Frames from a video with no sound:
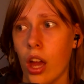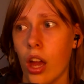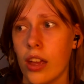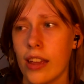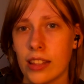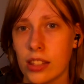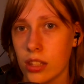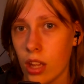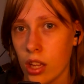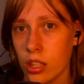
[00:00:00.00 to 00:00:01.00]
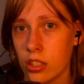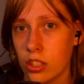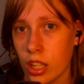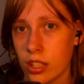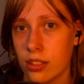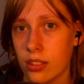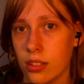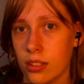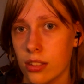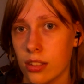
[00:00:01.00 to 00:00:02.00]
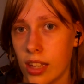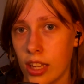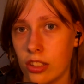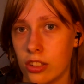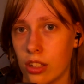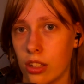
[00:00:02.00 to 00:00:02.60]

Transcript: it's not just Genshin.